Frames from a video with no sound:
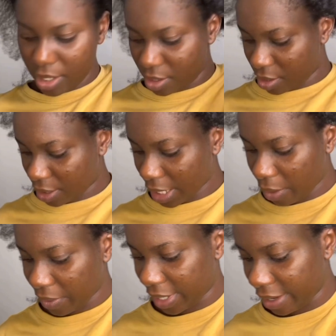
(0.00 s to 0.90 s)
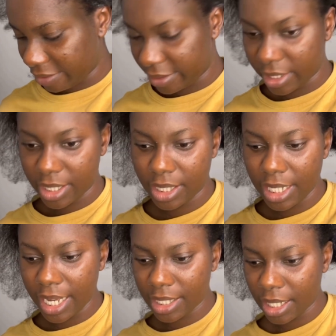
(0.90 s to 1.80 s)
So there we have it.
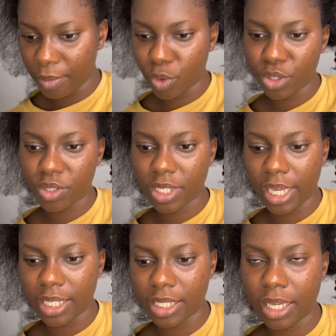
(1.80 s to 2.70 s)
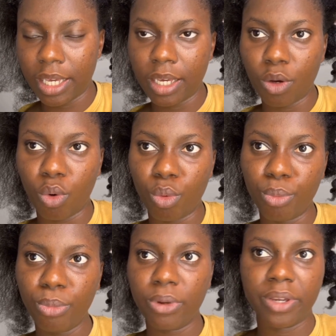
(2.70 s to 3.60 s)
Next I'm going to get a
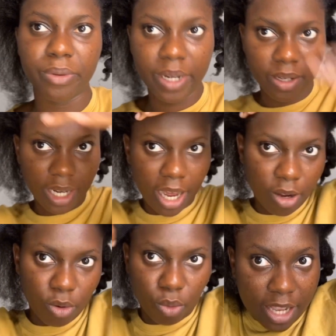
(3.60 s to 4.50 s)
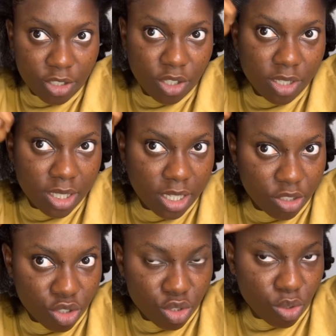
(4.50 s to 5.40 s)
comb, a regular comb, and just
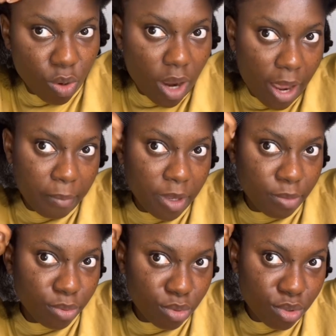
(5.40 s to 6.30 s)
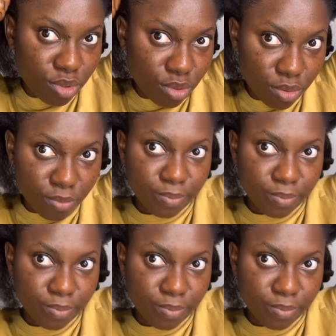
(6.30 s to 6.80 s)
ensure I'm able to